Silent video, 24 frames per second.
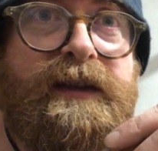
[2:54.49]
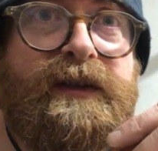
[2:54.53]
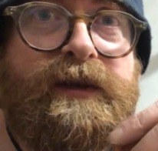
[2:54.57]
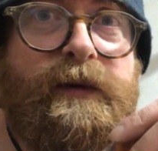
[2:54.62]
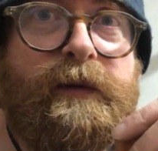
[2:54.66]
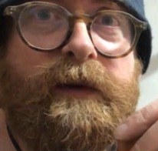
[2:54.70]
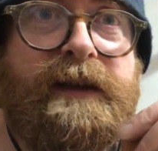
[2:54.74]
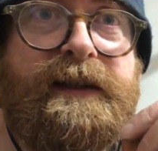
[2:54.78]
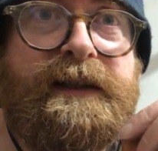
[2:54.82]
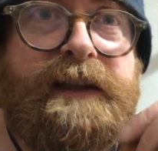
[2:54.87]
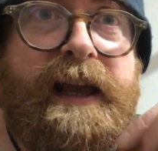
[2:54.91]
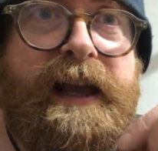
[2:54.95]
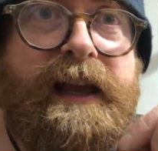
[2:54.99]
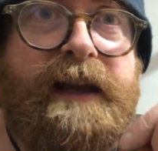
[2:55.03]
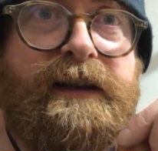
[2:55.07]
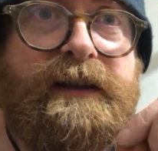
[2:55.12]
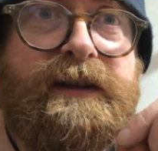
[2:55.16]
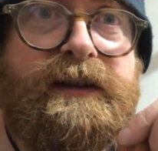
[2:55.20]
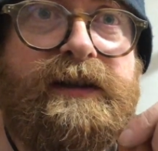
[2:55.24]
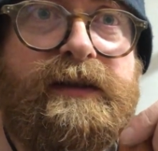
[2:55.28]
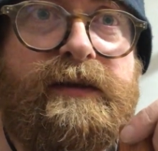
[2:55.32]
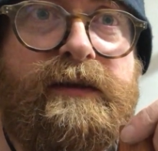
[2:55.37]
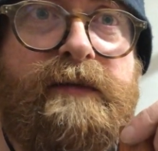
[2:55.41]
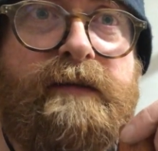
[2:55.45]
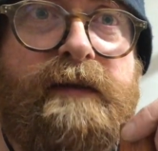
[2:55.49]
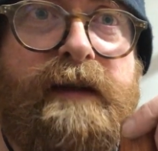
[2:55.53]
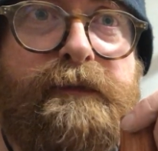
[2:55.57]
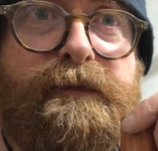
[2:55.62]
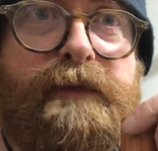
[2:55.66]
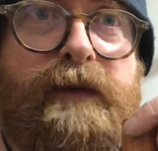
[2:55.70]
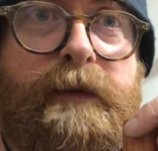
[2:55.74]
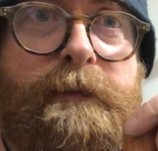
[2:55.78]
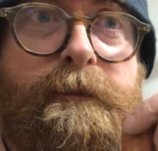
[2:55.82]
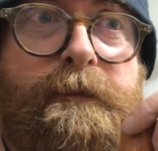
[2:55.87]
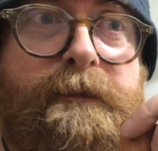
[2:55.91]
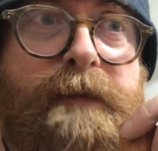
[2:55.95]
So I tend to,
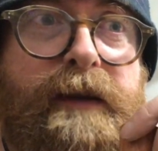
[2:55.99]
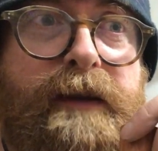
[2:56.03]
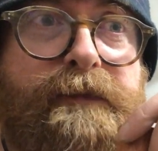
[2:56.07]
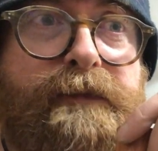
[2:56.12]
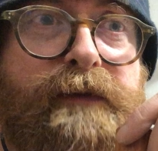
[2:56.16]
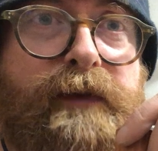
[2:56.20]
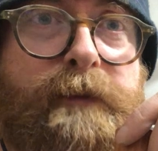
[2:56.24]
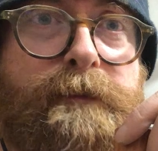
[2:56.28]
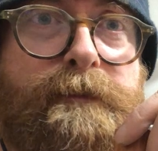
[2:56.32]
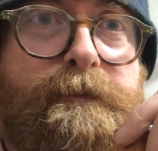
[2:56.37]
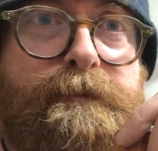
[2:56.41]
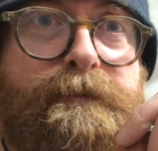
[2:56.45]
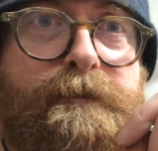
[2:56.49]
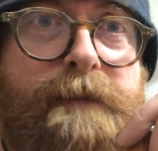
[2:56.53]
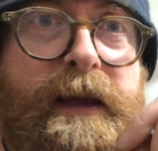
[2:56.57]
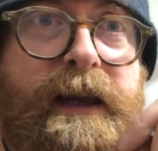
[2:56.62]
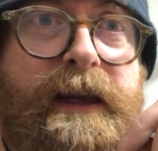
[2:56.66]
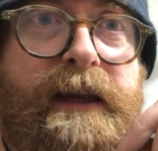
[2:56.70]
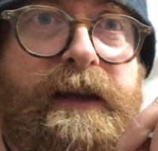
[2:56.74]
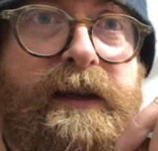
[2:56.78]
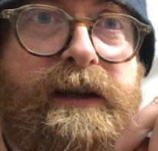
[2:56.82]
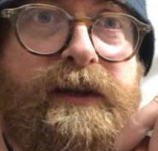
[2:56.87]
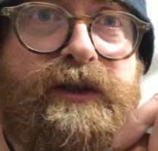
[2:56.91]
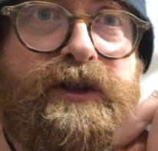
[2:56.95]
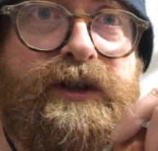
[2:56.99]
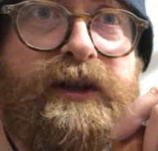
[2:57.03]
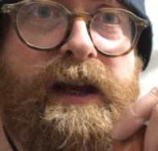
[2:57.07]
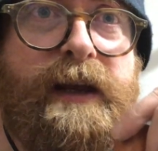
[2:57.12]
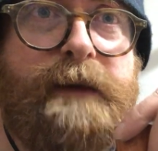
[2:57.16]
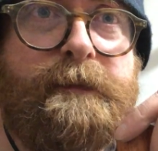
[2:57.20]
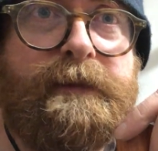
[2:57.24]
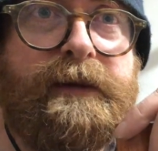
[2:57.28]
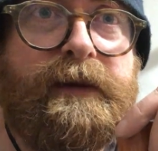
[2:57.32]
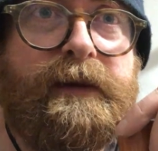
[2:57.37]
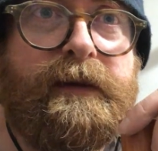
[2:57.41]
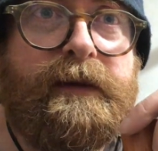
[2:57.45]
if I'm making a
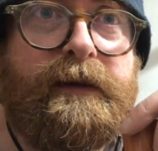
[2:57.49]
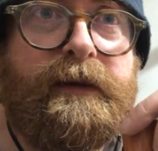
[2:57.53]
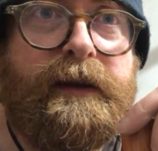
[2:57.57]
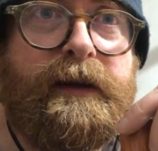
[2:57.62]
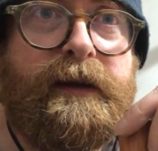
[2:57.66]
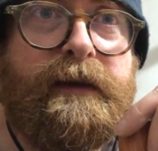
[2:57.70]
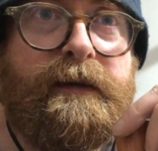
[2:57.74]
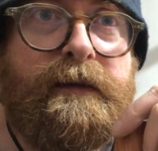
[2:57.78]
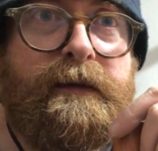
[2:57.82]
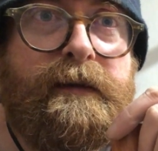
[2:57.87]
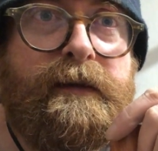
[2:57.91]
shape that I